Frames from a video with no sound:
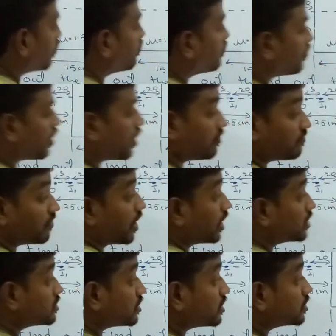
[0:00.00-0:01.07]
If the
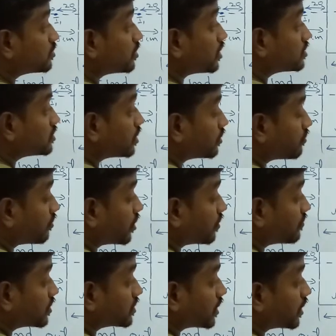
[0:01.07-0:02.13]
answer is less than
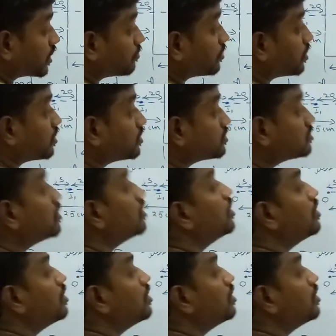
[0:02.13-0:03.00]
25 centimeters,